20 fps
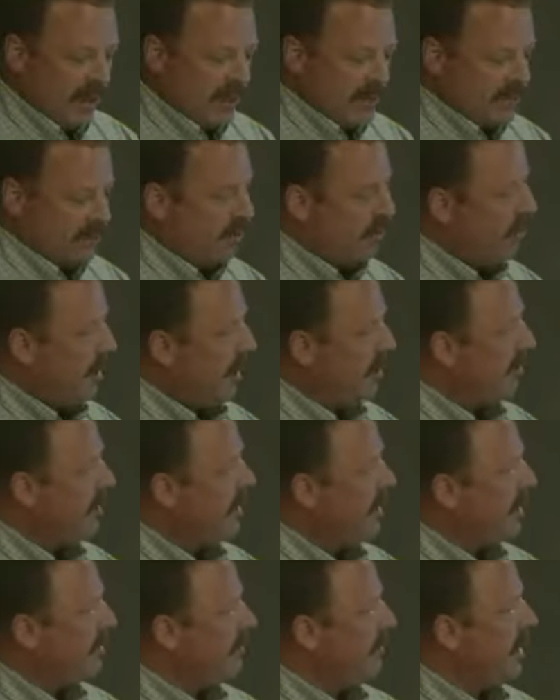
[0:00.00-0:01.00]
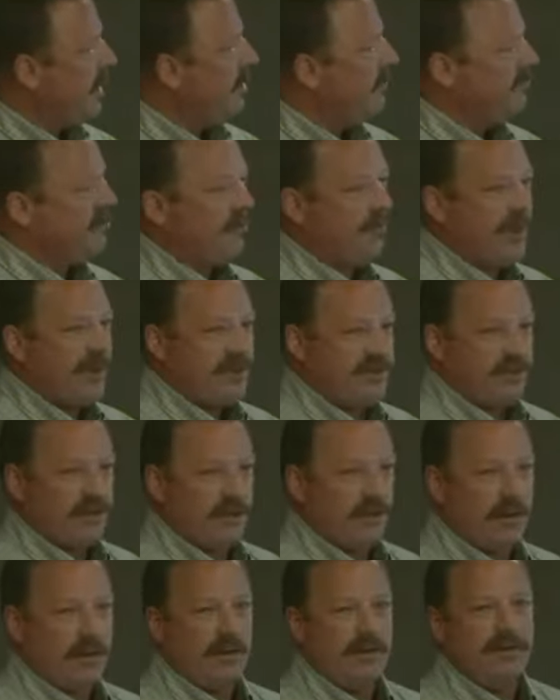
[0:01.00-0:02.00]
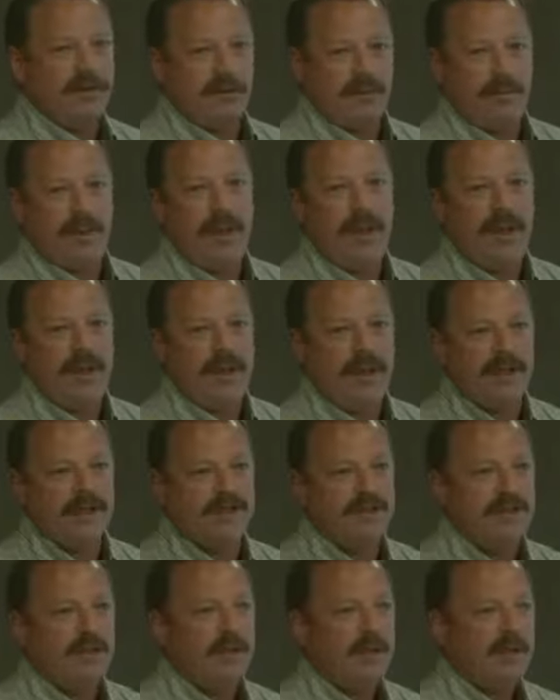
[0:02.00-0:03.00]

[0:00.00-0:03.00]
So to be able to get that information onto the page